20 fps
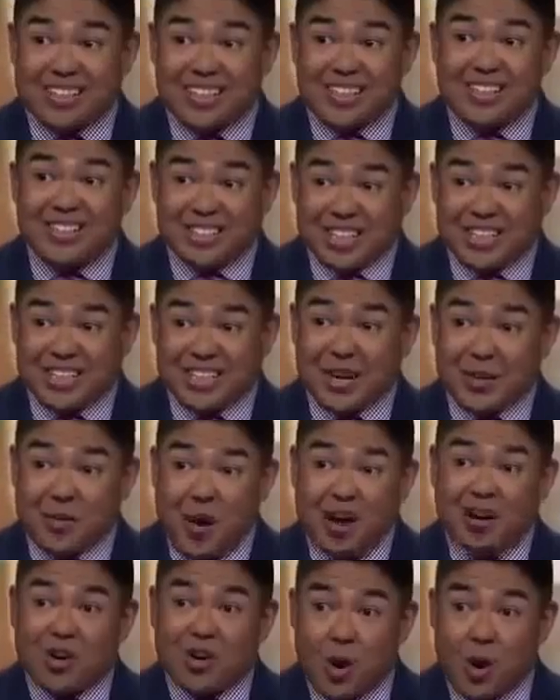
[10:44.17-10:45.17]
to see J.J.
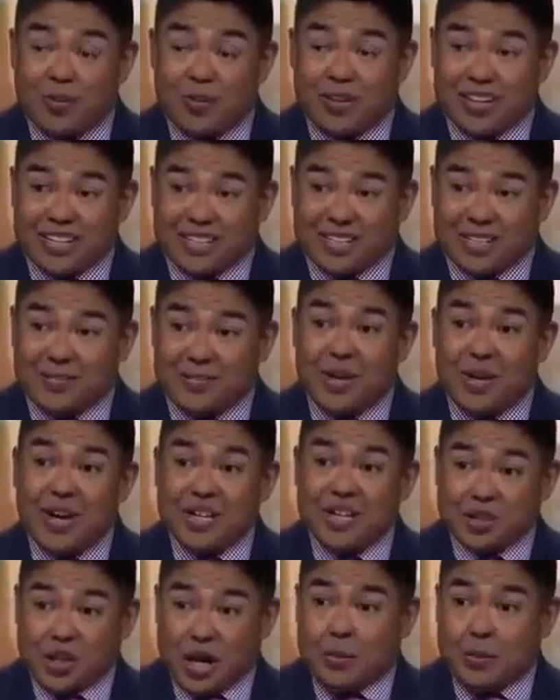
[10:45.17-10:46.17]
Watt go up against him,
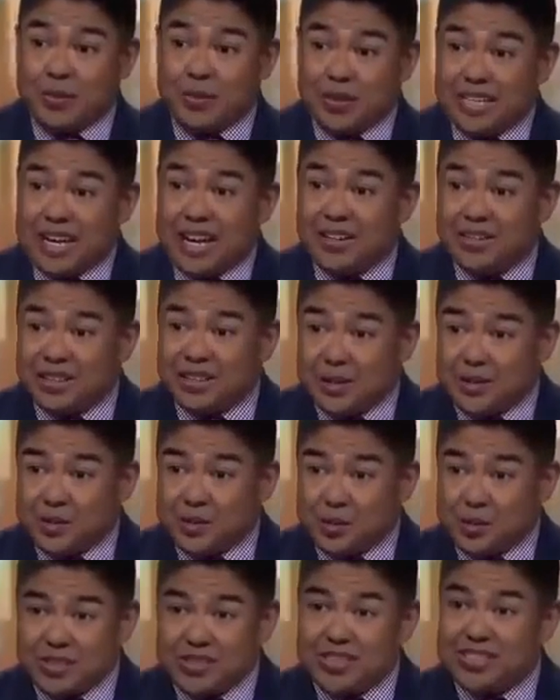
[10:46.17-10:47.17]
try to bring down
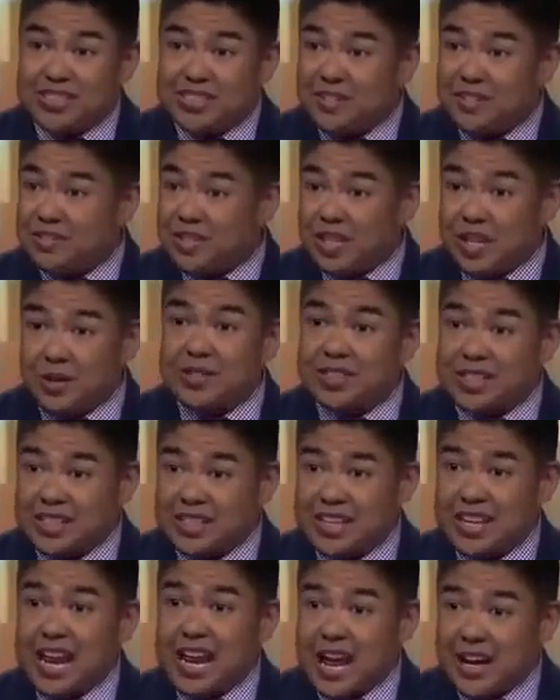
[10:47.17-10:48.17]
Jameis Winston, and see if Jameis
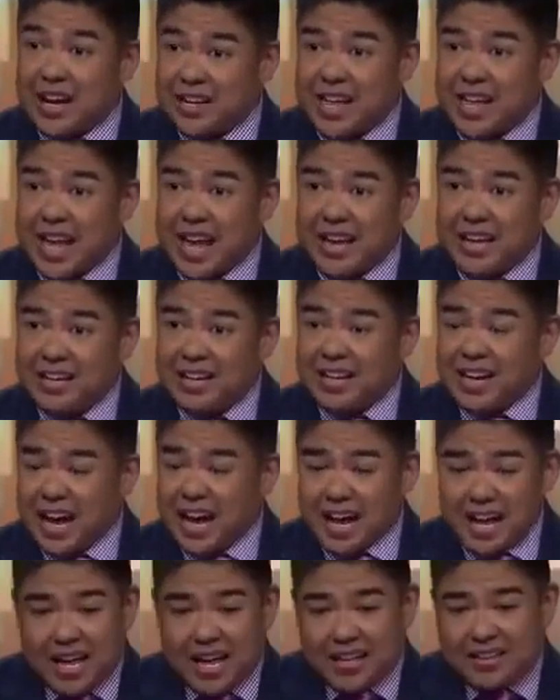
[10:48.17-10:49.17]
can get out of that.
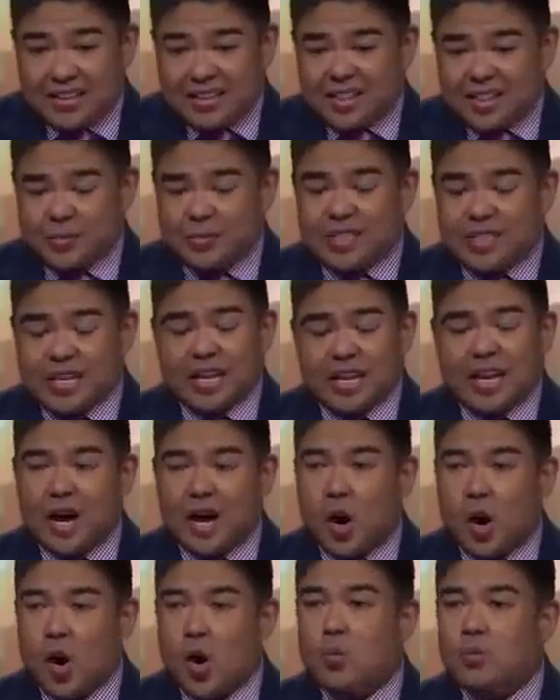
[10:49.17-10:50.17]
I think it's going to be something.
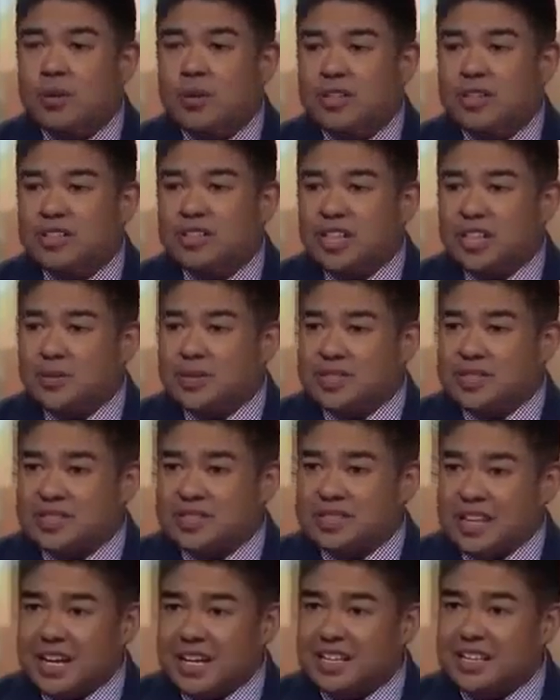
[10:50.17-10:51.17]
I hope Jameis
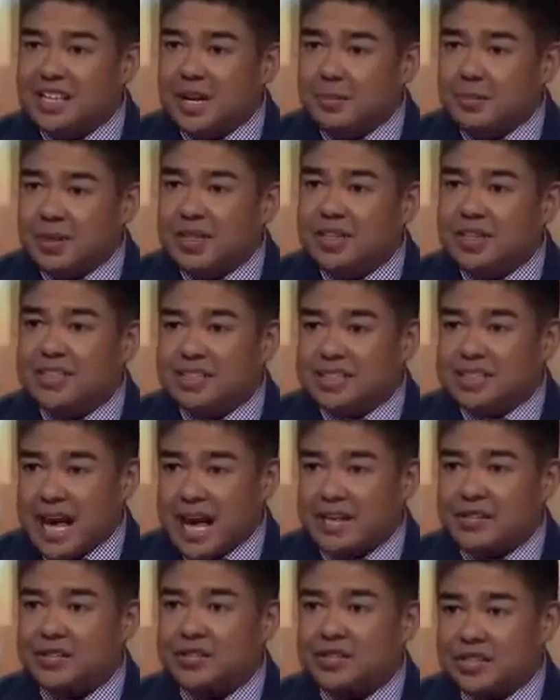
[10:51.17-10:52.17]
doesn't end up being a
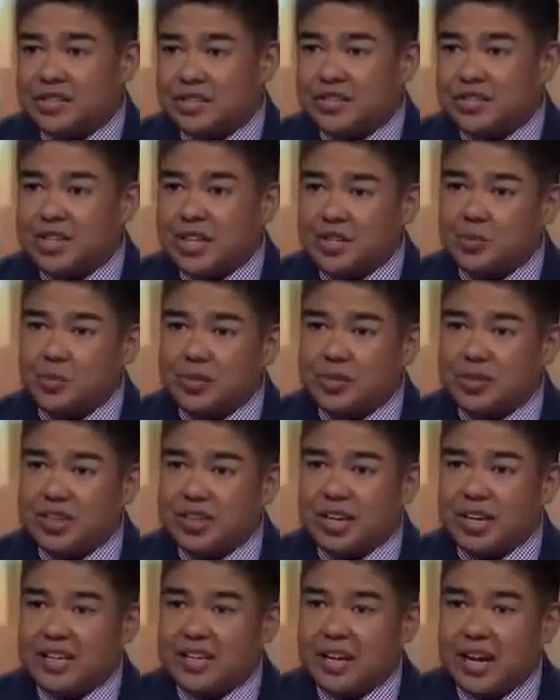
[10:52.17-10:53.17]
disaster this year. That's one
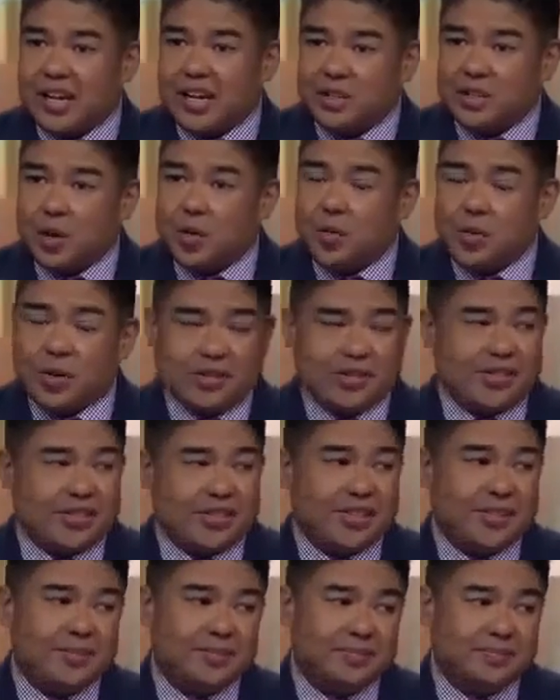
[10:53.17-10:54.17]
thing I don't want to
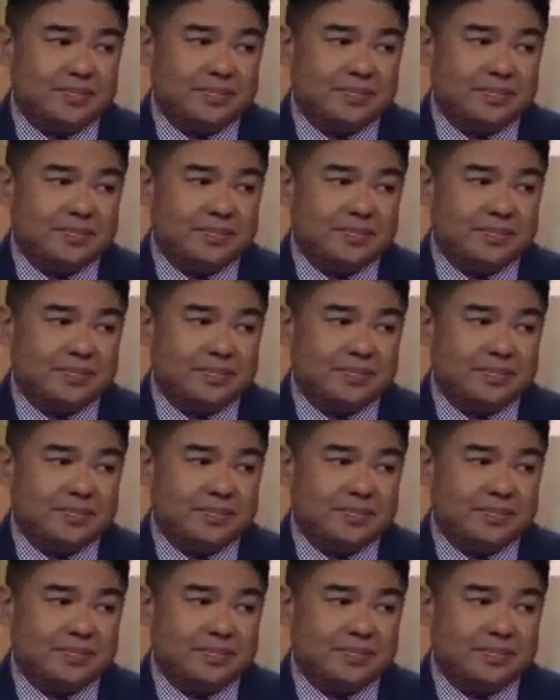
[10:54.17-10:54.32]
see.